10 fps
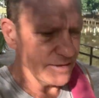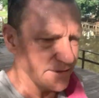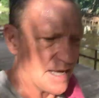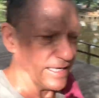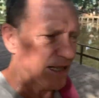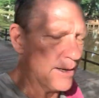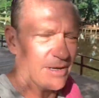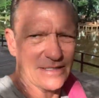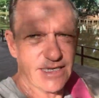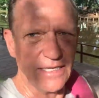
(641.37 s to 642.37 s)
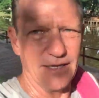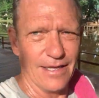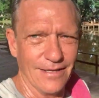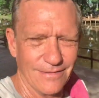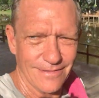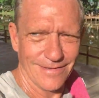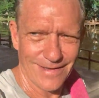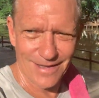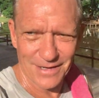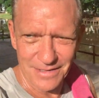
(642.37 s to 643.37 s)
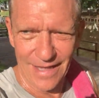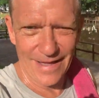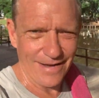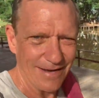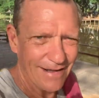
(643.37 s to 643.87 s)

Dalai Lama tea. I don't care.